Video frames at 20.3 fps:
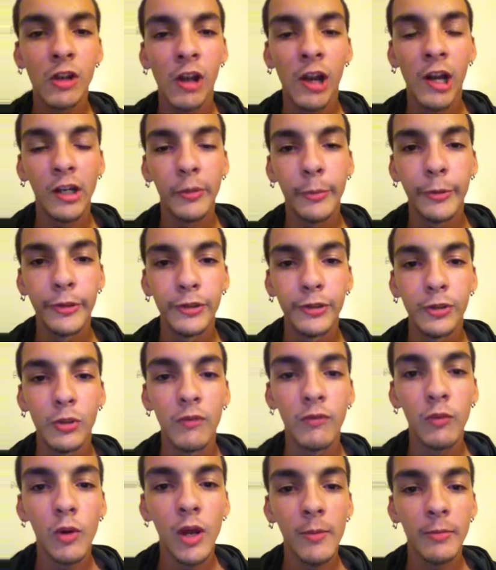Trank Bazoo of
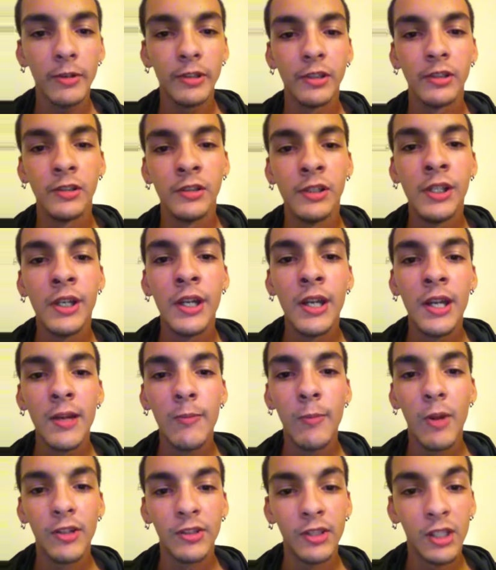Wapiton.
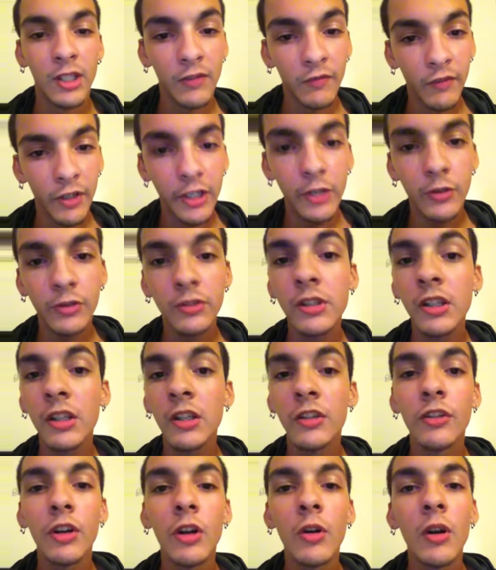My second video is the
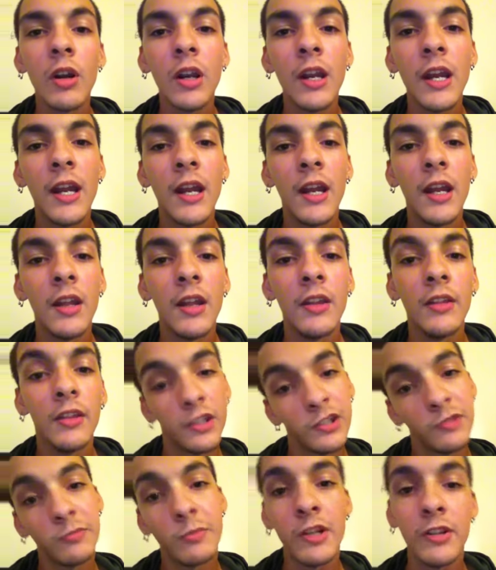intro, and
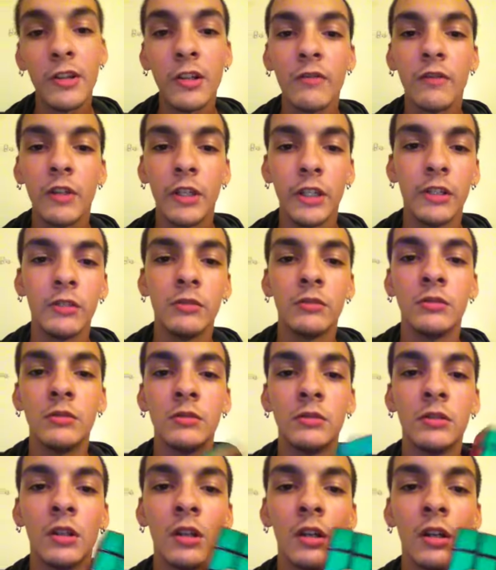this is my third video
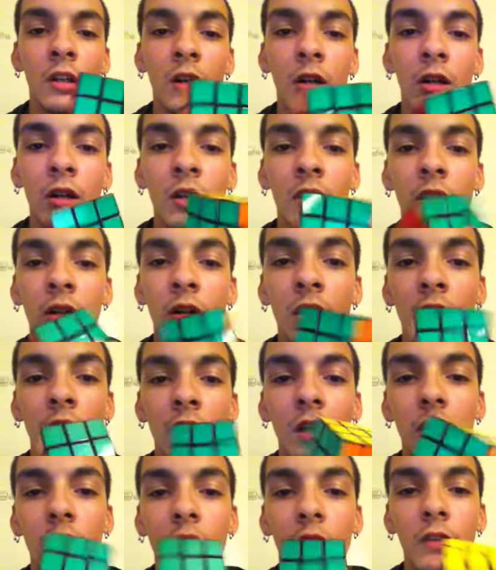
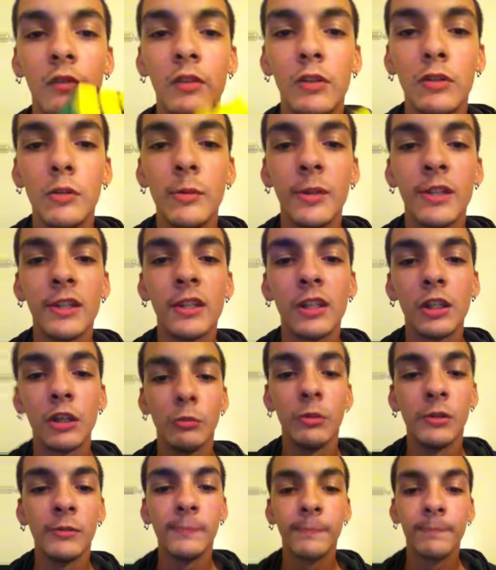of the Rubik's Cube.